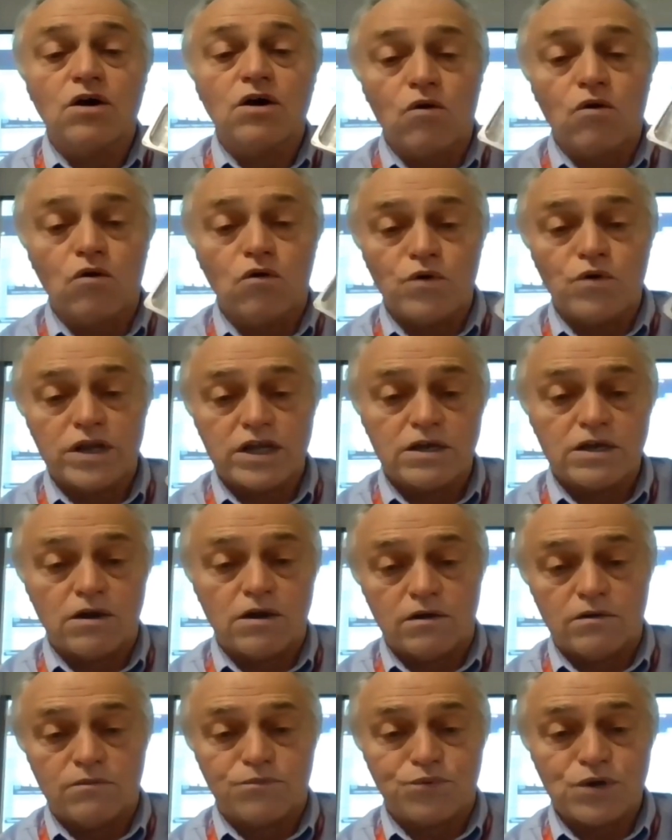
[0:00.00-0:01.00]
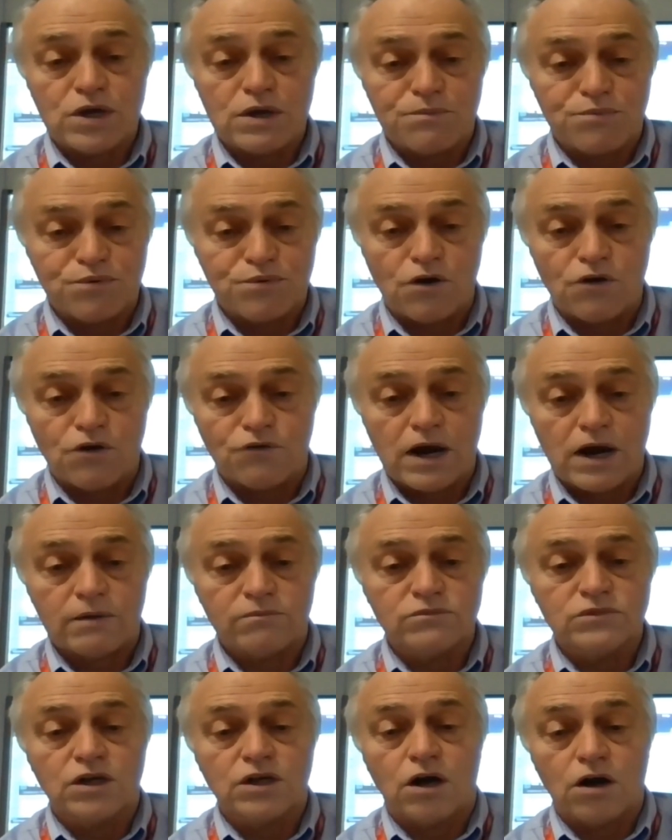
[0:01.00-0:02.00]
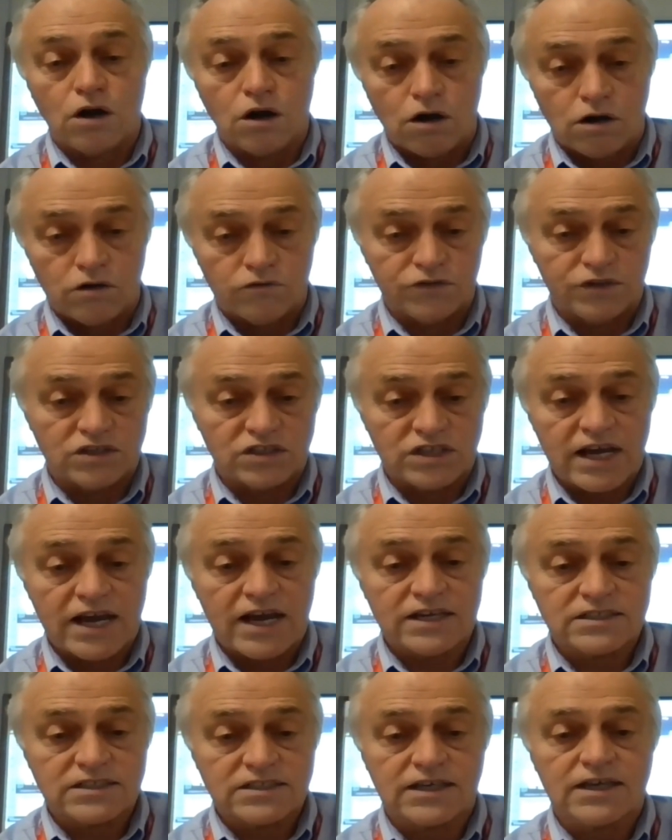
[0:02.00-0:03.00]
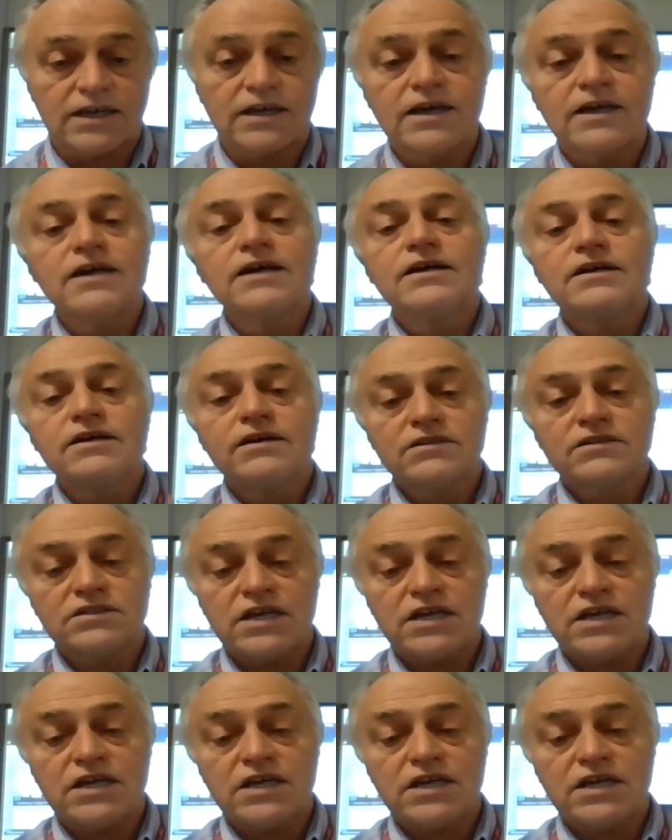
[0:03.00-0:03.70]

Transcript: It's already pre-programmed on the desk.